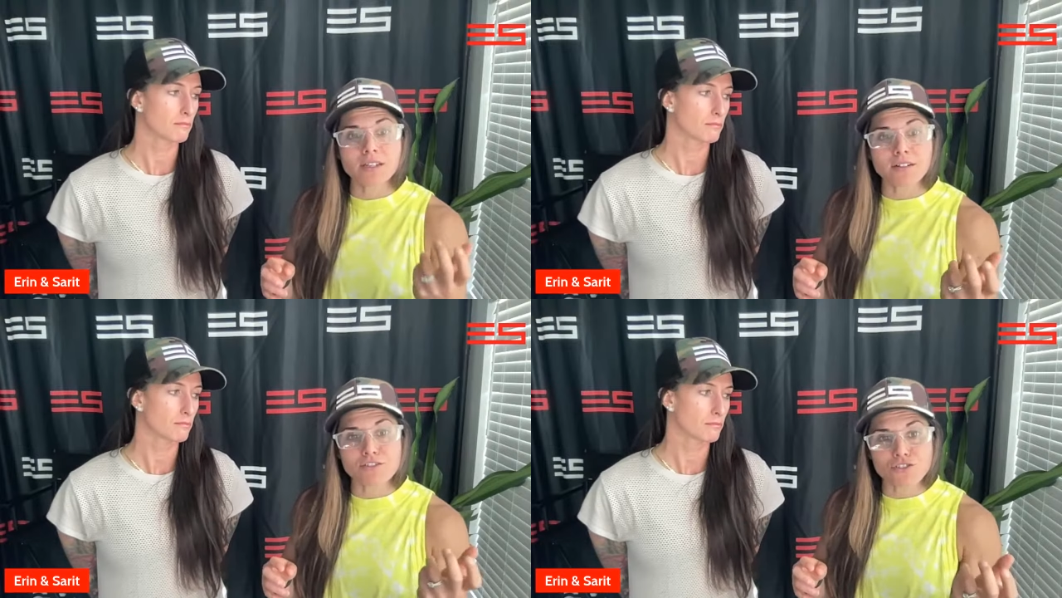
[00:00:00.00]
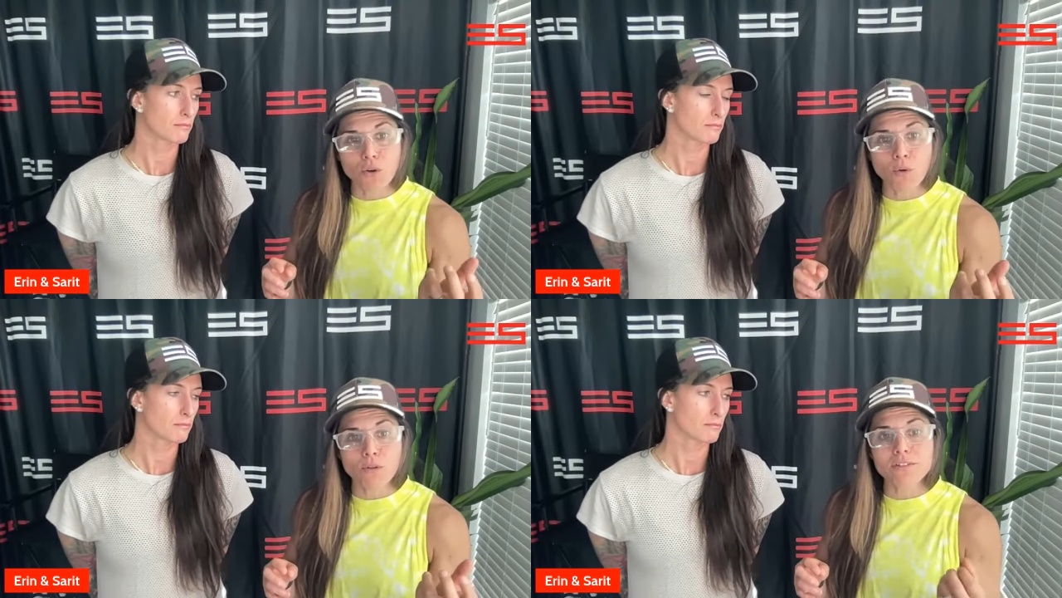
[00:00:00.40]
Speaker 1: years
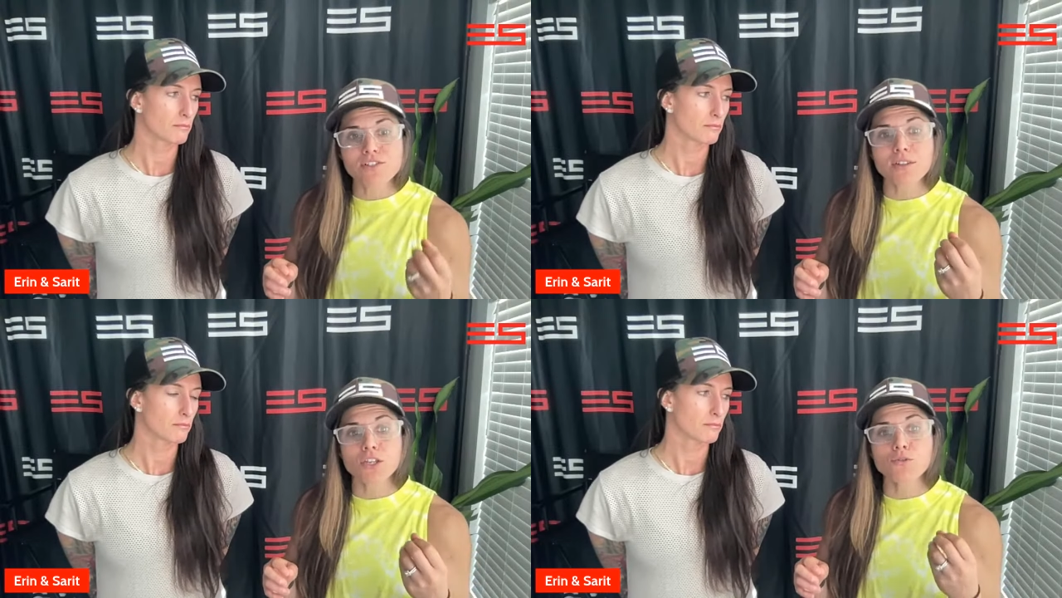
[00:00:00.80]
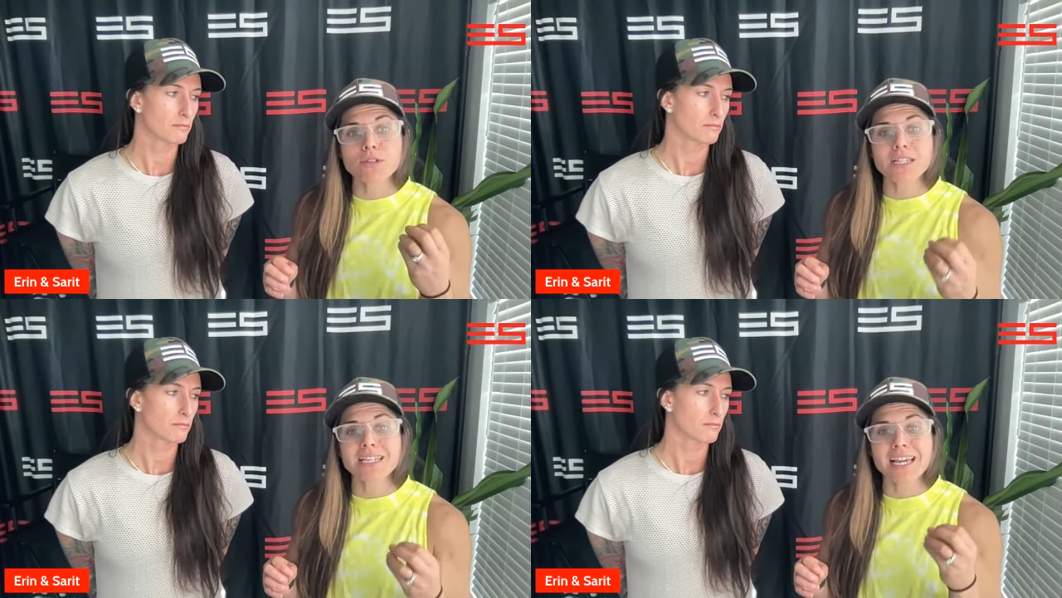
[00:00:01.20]
old so that you
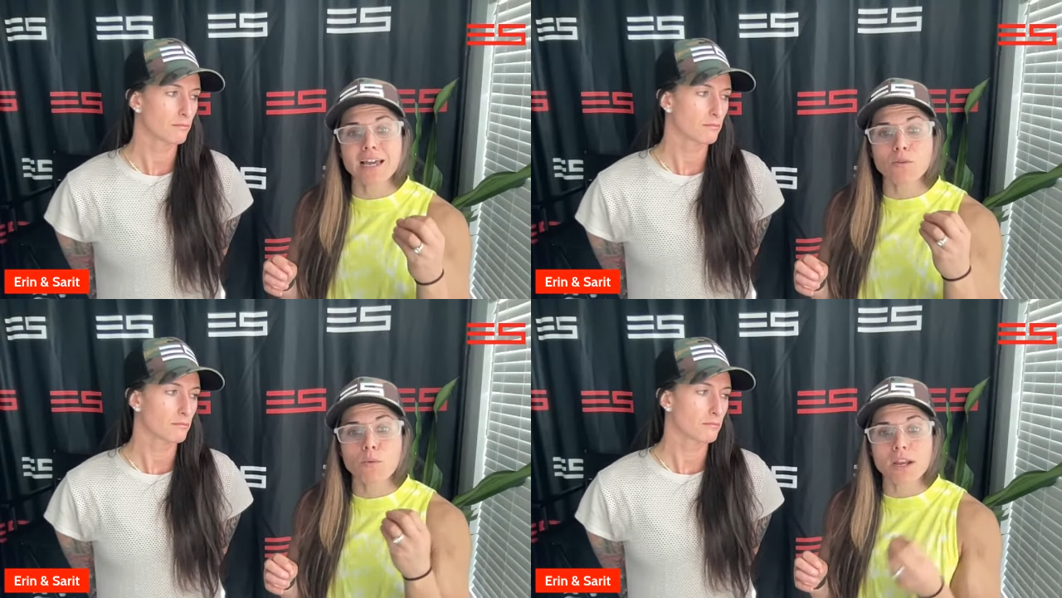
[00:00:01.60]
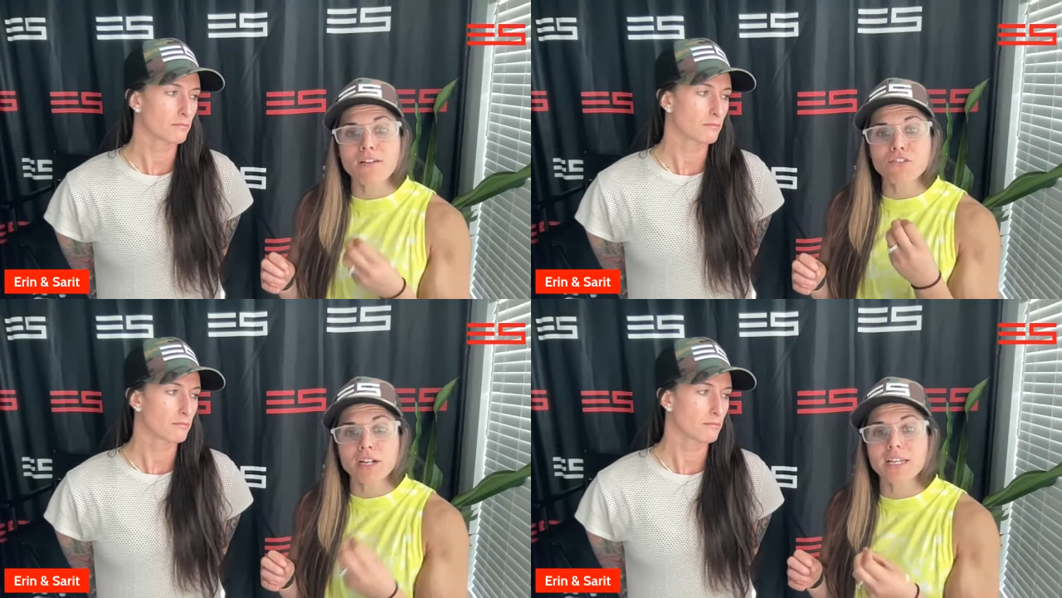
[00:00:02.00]
can get
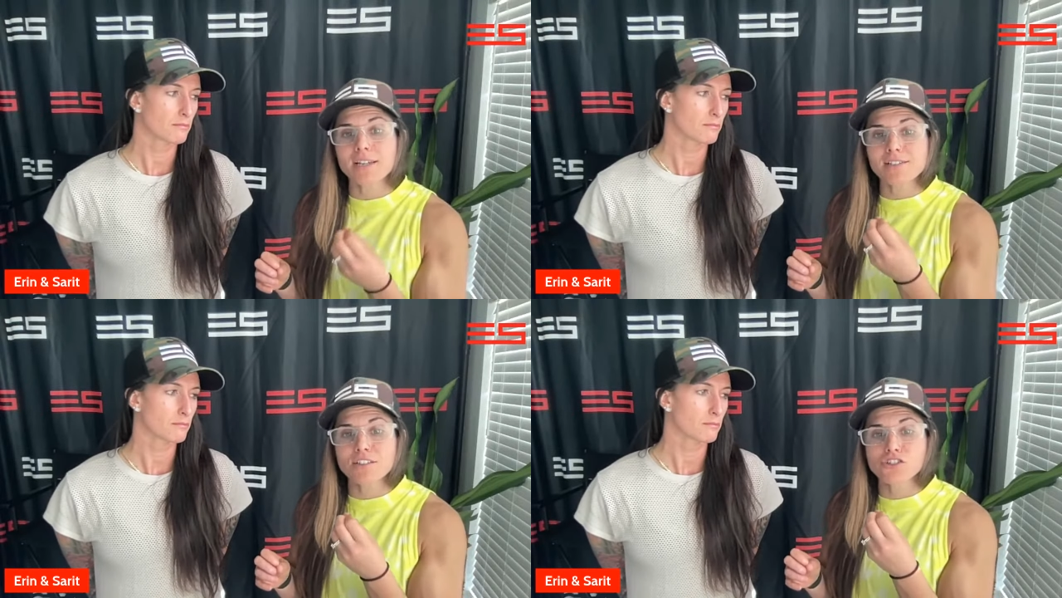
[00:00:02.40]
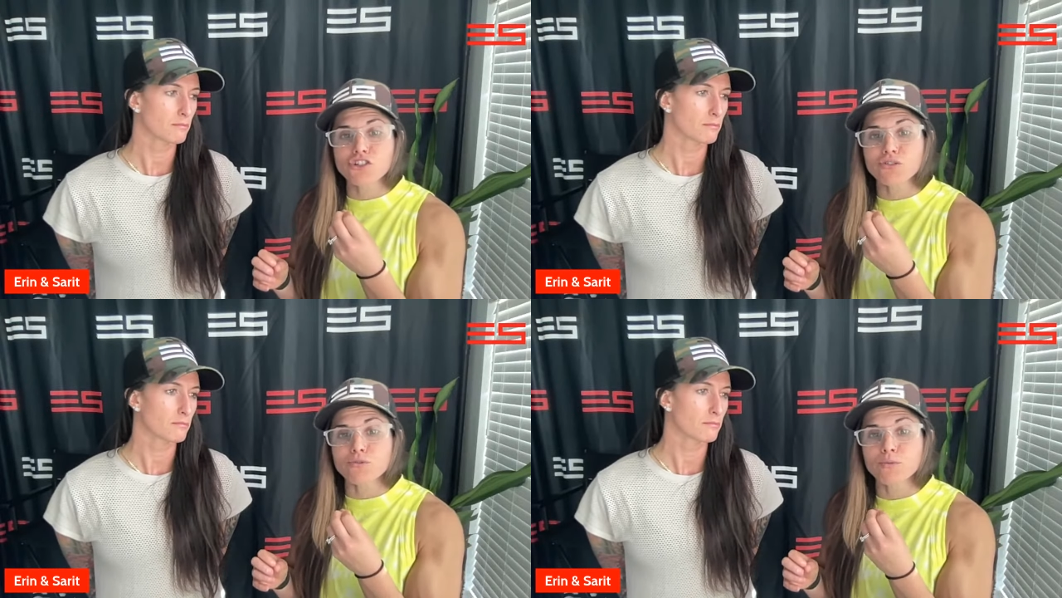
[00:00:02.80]
whatever it is
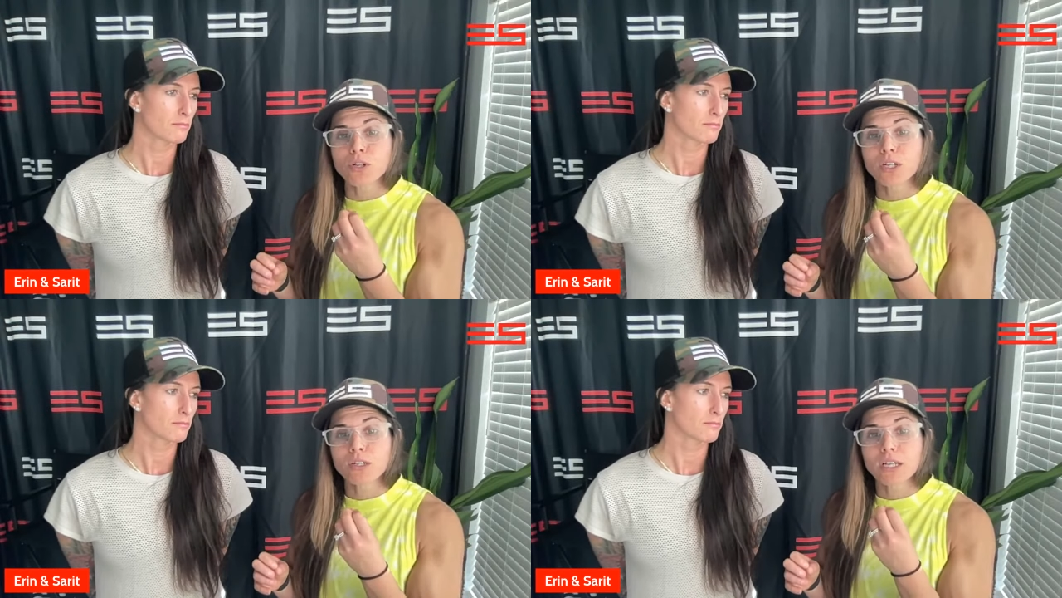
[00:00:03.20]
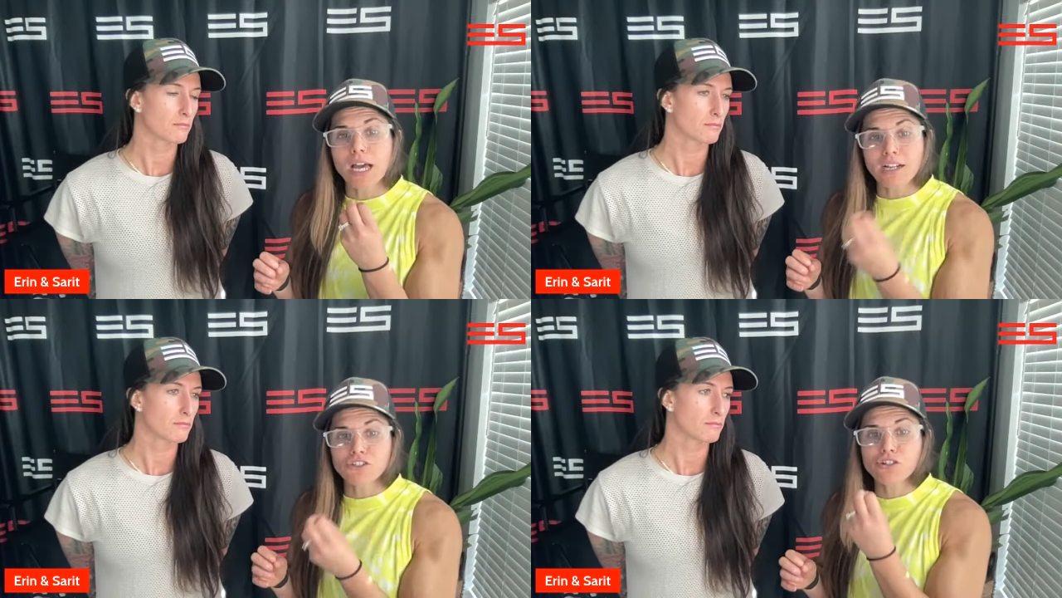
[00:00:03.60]
that you
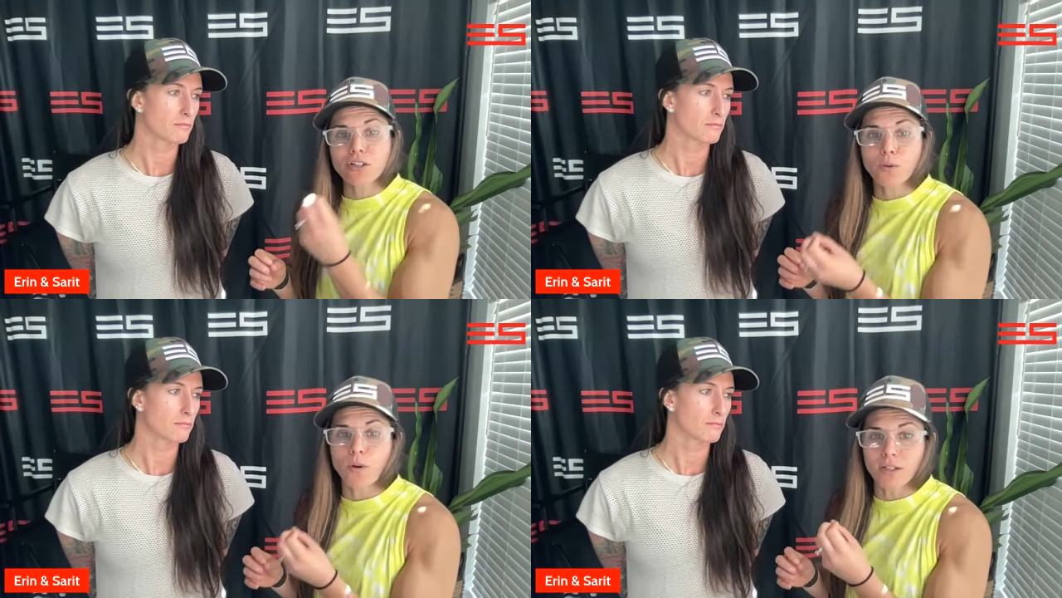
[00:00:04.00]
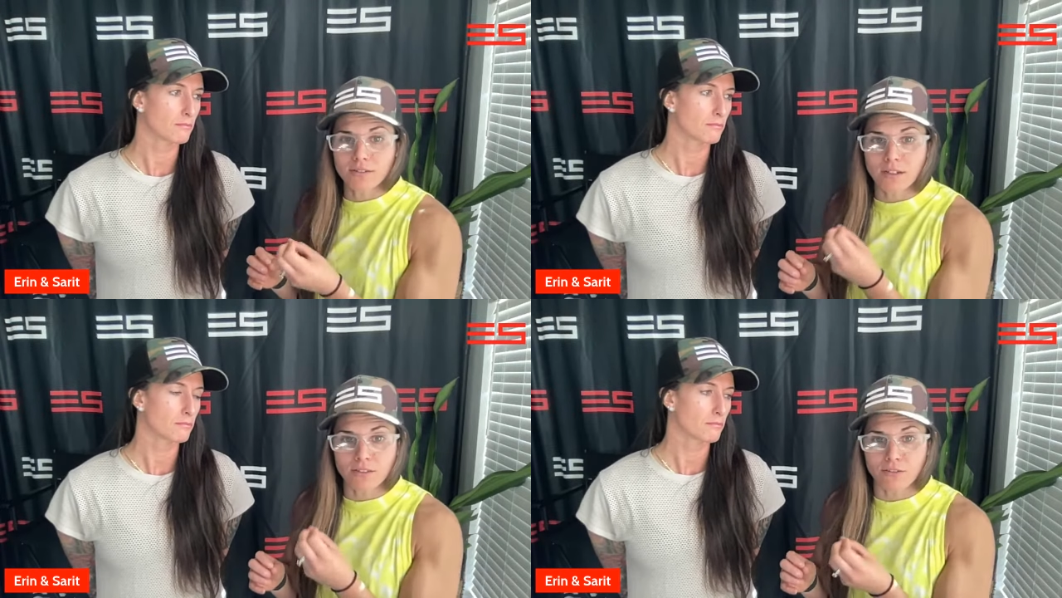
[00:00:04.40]
actually
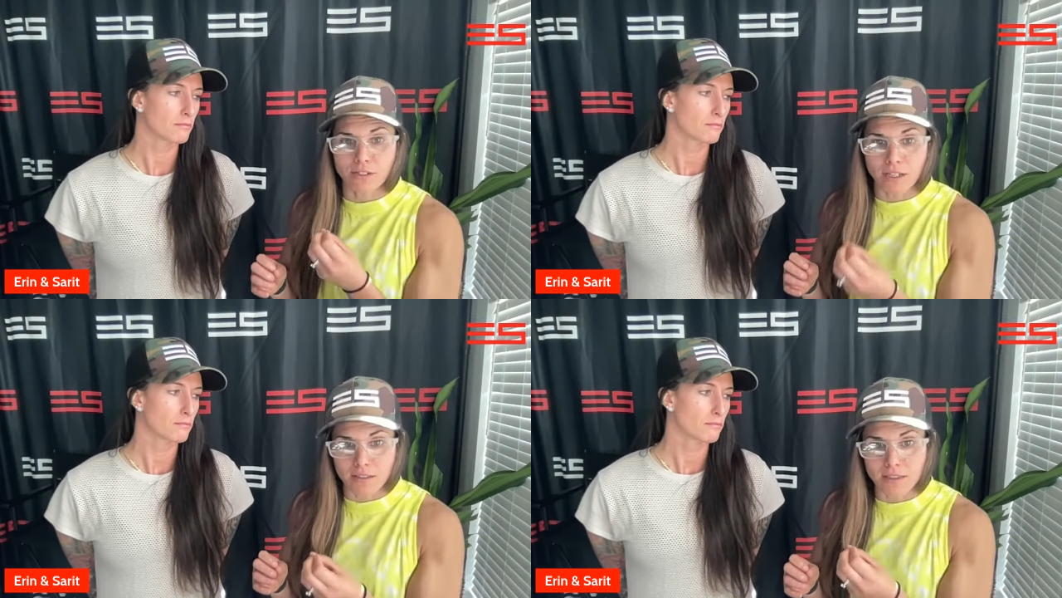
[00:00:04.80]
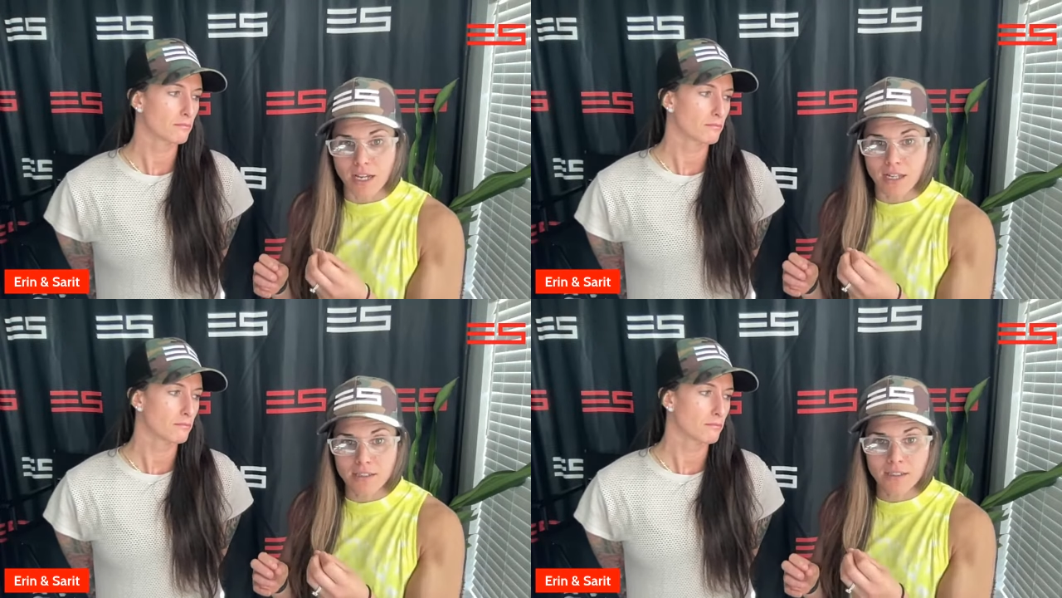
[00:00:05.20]
want underneath
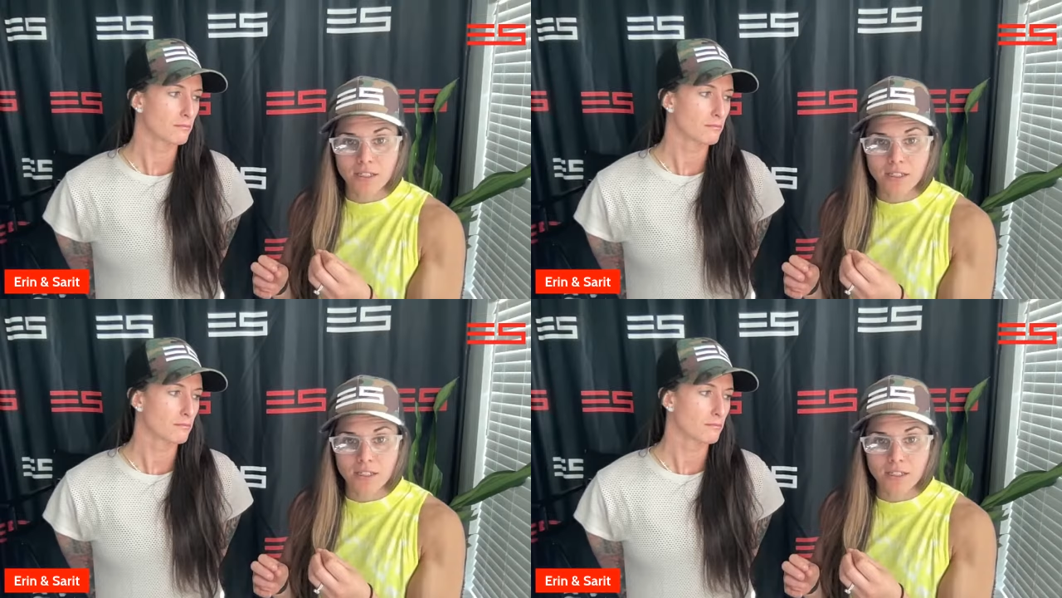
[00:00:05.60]
that?